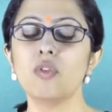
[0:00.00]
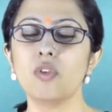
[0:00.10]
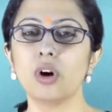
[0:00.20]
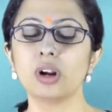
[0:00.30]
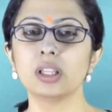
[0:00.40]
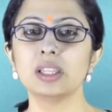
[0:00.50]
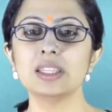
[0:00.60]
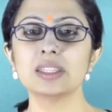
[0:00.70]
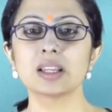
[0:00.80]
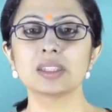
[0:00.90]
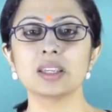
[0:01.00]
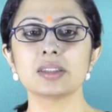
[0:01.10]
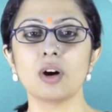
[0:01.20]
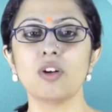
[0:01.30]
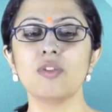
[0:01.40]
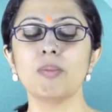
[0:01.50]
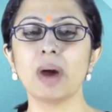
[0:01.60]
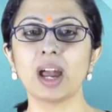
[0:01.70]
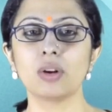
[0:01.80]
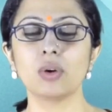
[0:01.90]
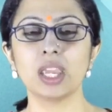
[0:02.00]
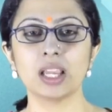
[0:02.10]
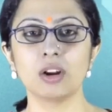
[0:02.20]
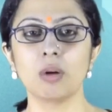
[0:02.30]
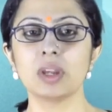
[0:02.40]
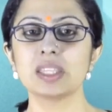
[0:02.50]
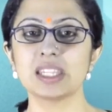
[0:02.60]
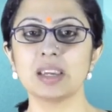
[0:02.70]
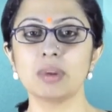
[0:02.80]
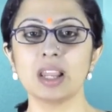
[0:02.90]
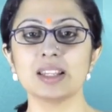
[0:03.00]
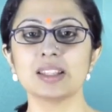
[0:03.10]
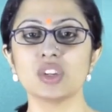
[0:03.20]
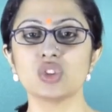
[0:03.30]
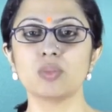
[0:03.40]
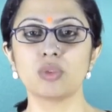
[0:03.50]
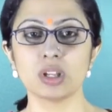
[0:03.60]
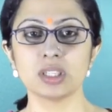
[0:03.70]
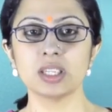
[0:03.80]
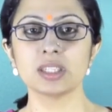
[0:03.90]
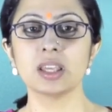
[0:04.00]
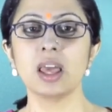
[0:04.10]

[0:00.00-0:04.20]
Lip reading: for the success of macroeconomic stabilization process